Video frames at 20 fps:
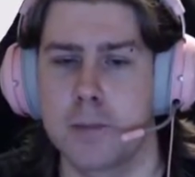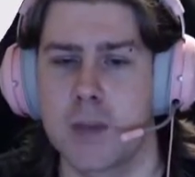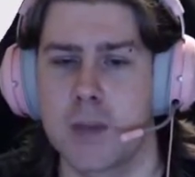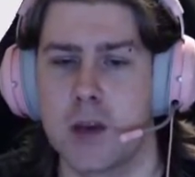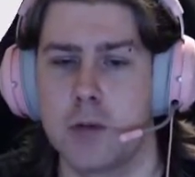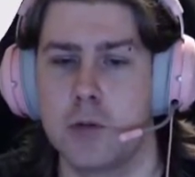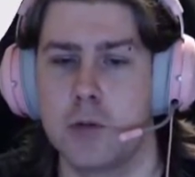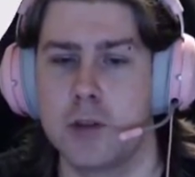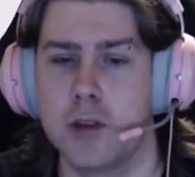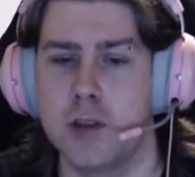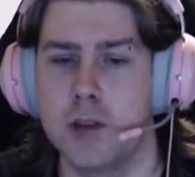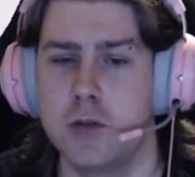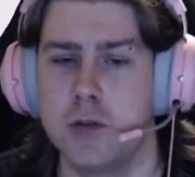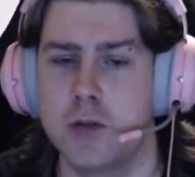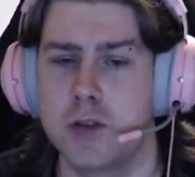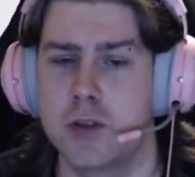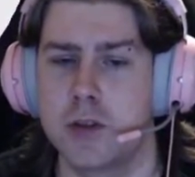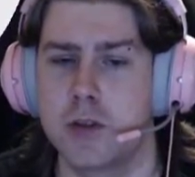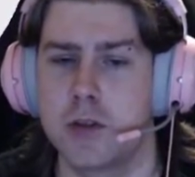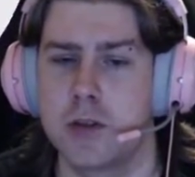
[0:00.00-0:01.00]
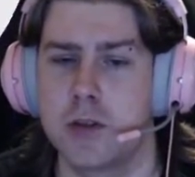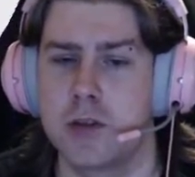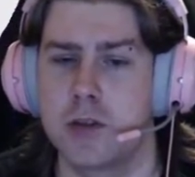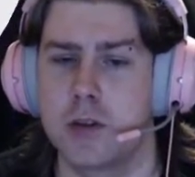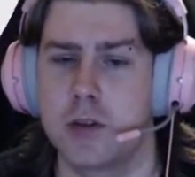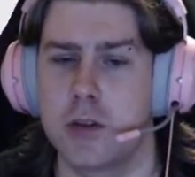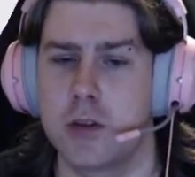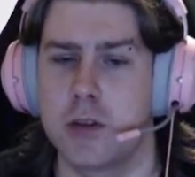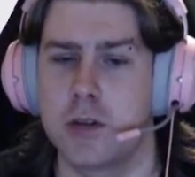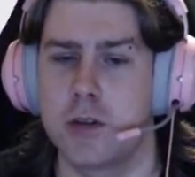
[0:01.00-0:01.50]
When I used on a
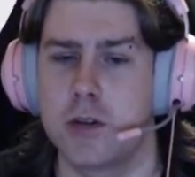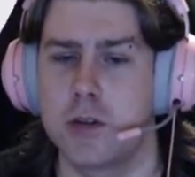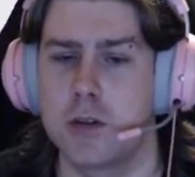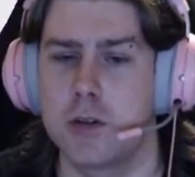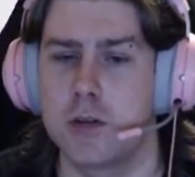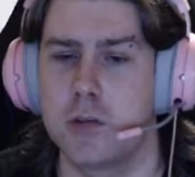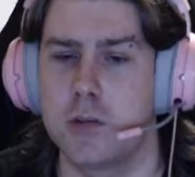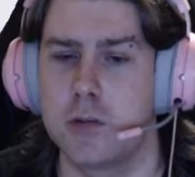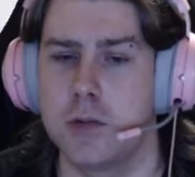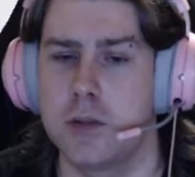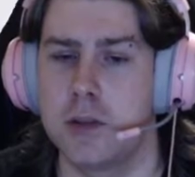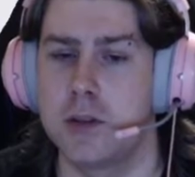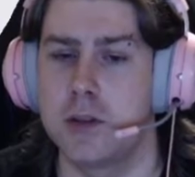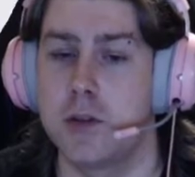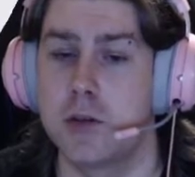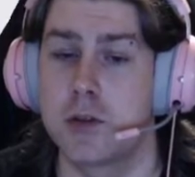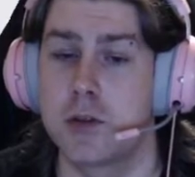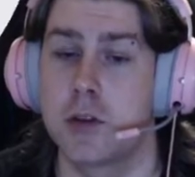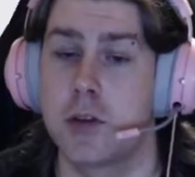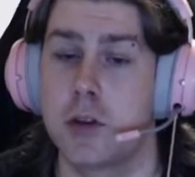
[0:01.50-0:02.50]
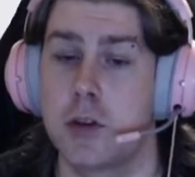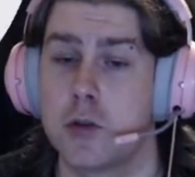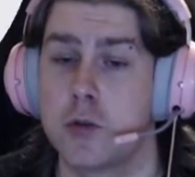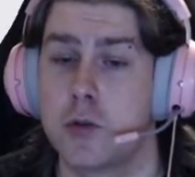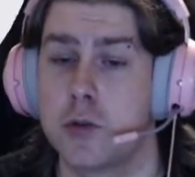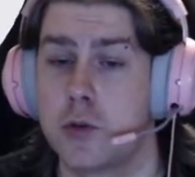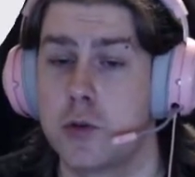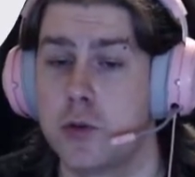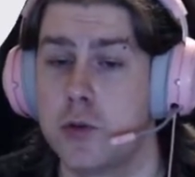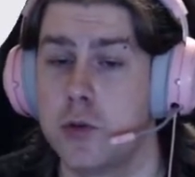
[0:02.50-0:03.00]
target that the user caught
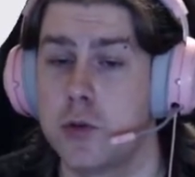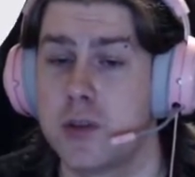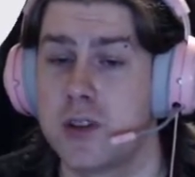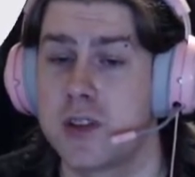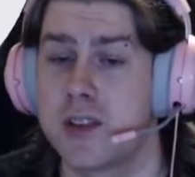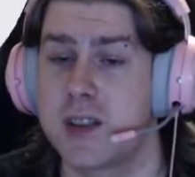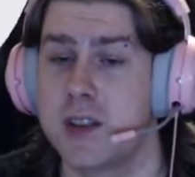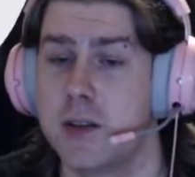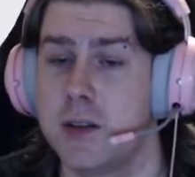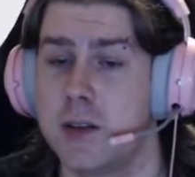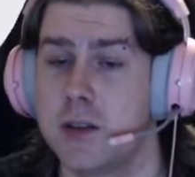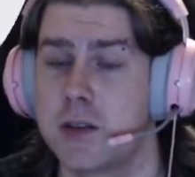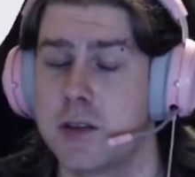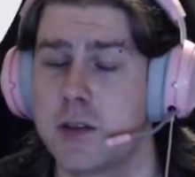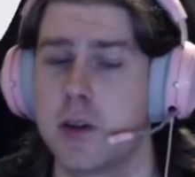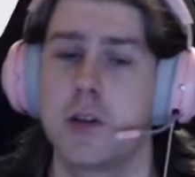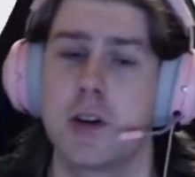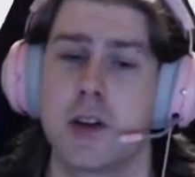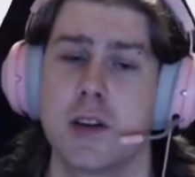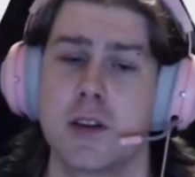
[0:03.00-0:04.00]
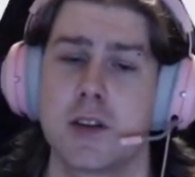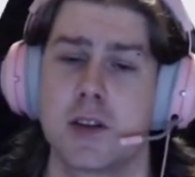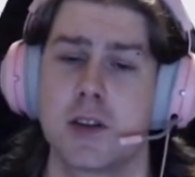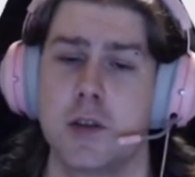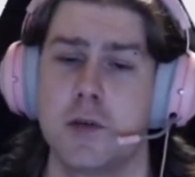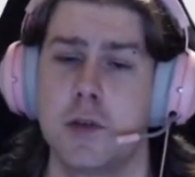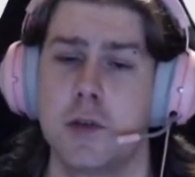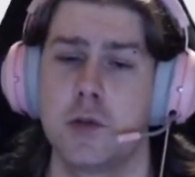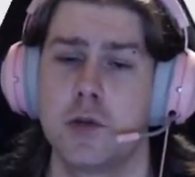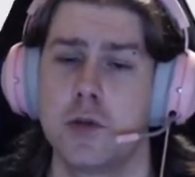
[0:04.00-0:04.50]
with root, the skill deals... Okay, so
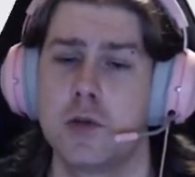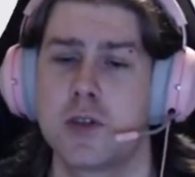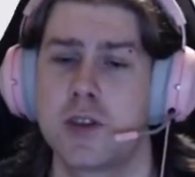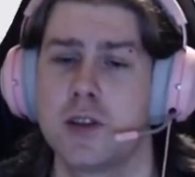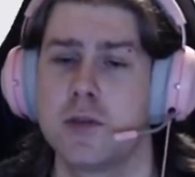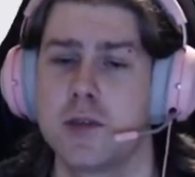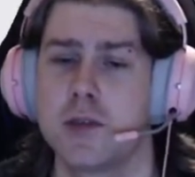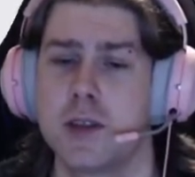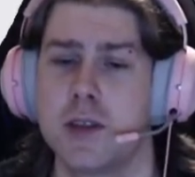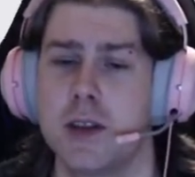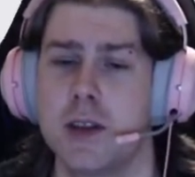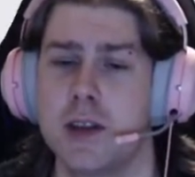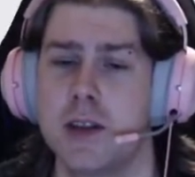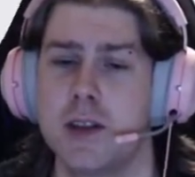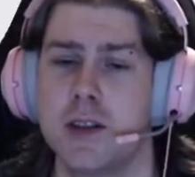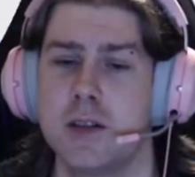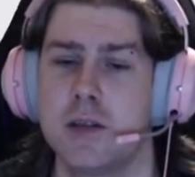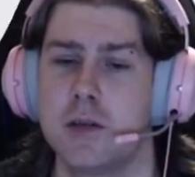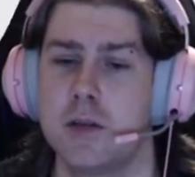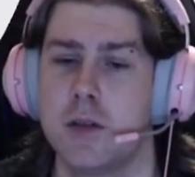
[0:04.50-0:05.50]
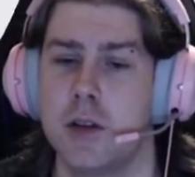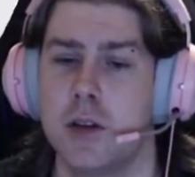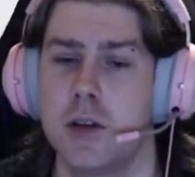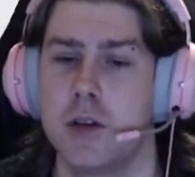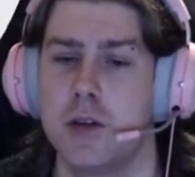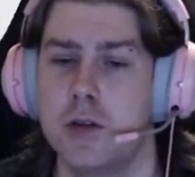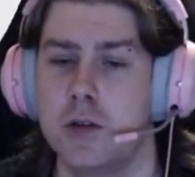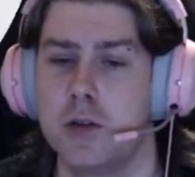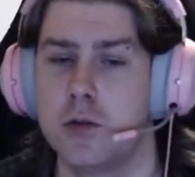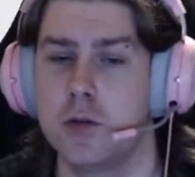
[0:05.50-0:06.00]
if you root something and then
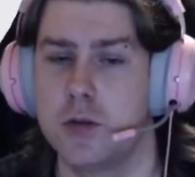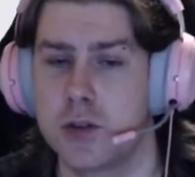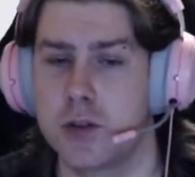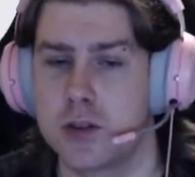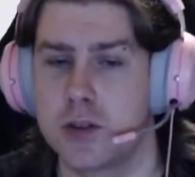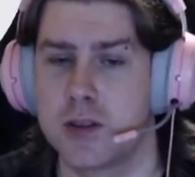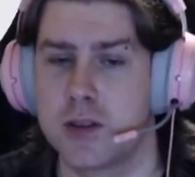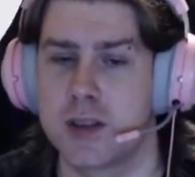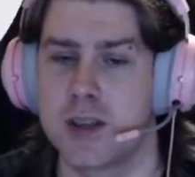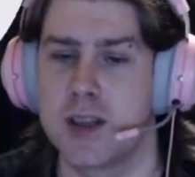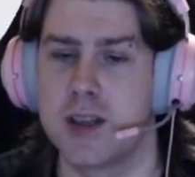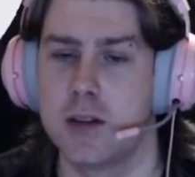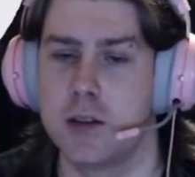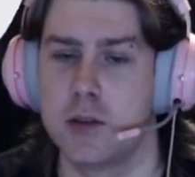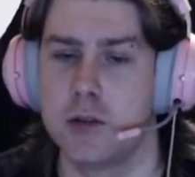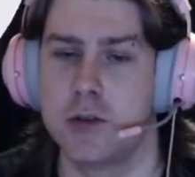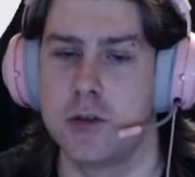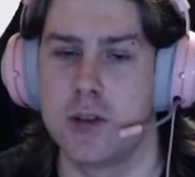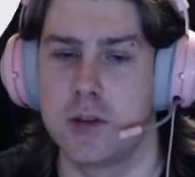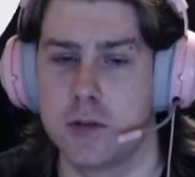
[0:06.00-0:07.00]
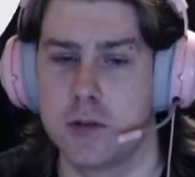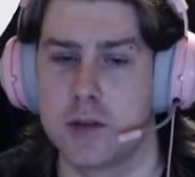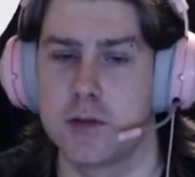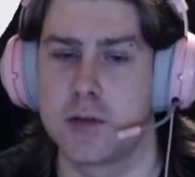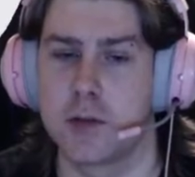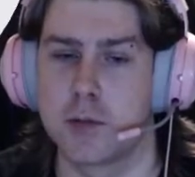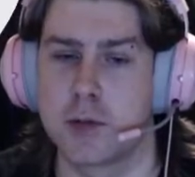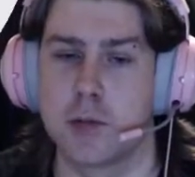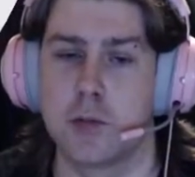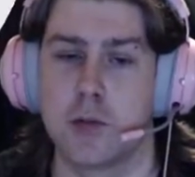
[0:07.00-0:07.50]
use the skill, you deal
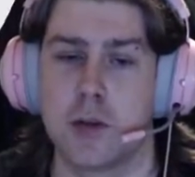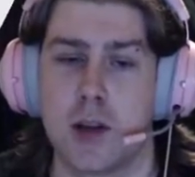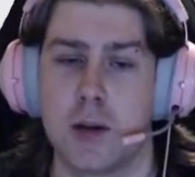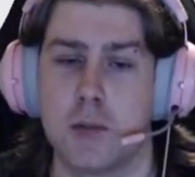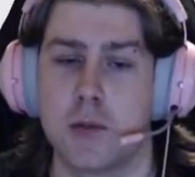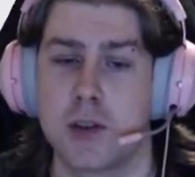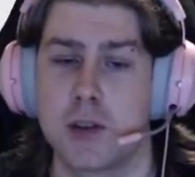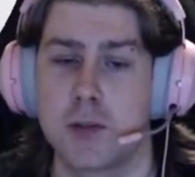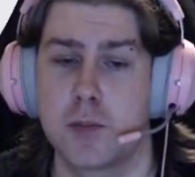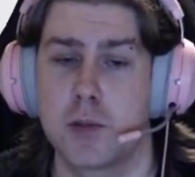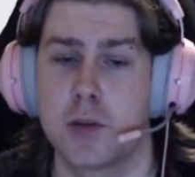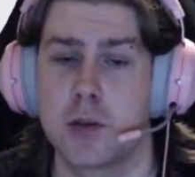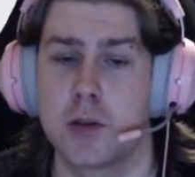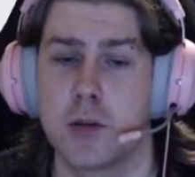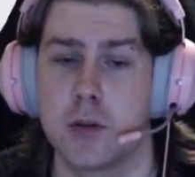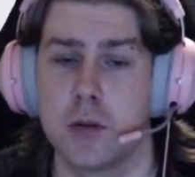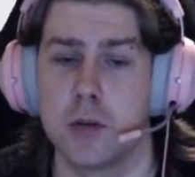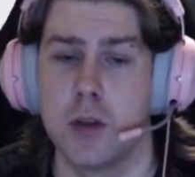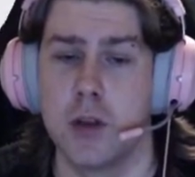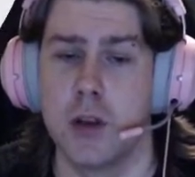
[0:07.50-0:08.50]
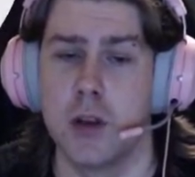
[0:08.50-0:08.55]
50% more damage. It's pretty cool.